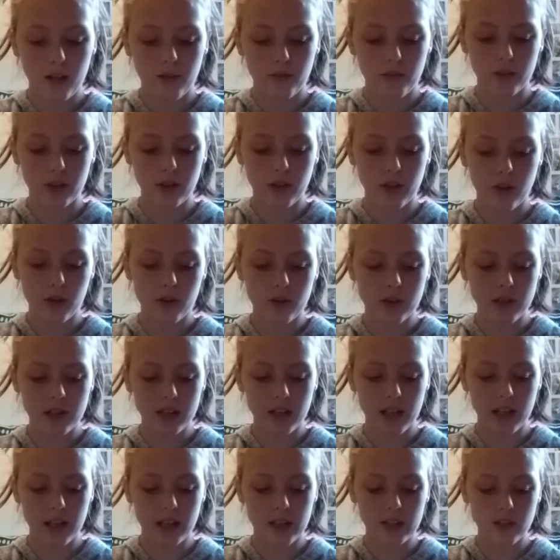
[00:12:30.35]
For those
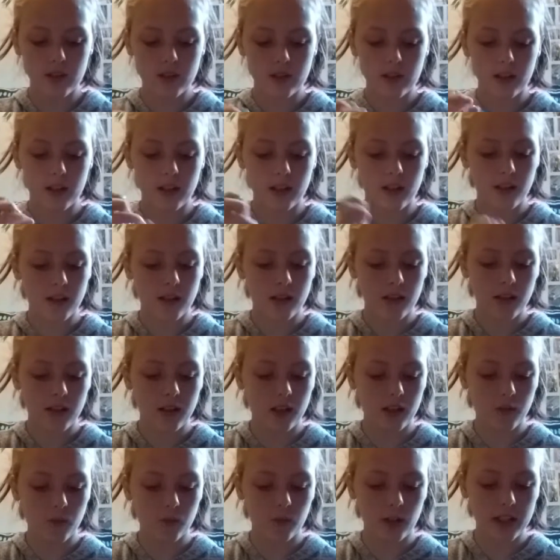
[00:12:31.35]
extra
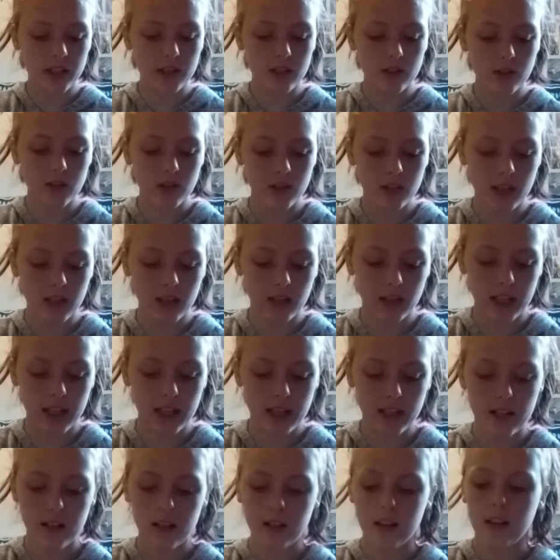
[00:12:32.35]
erasers and
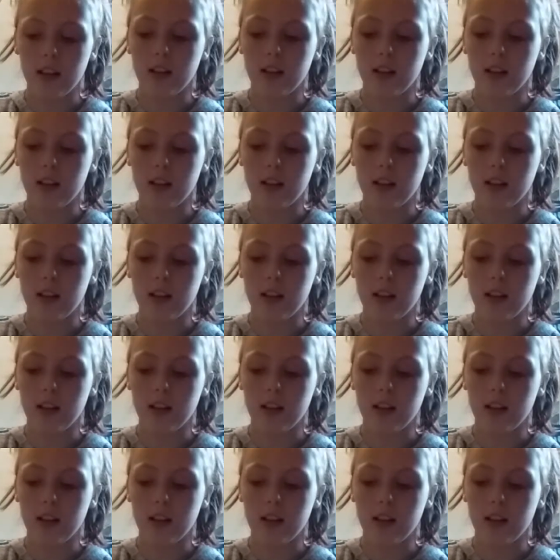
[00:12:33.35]
lead,